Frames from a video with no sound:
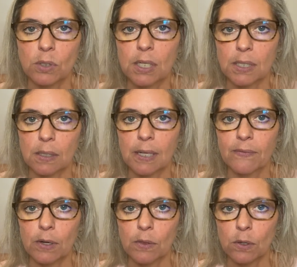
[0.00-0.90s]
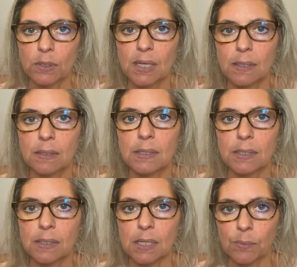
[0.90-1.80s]
to deliver those
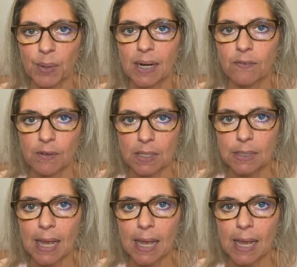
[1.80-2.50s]
consistent benefits